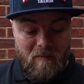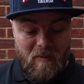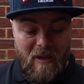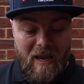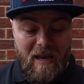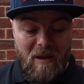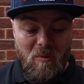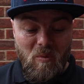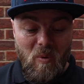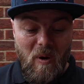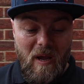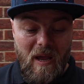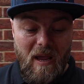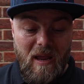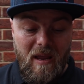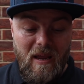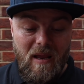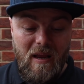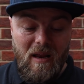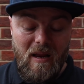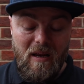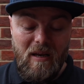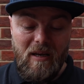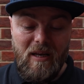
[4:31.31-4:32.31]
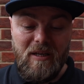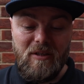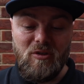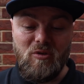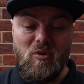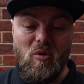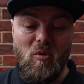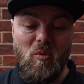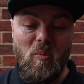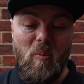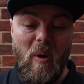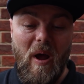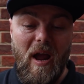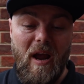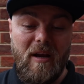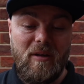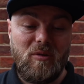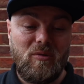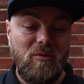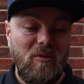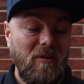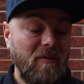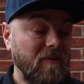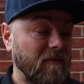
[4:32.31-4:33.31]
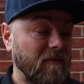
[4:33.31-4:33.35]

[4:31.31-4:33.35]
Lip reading: anyway, let's go back to the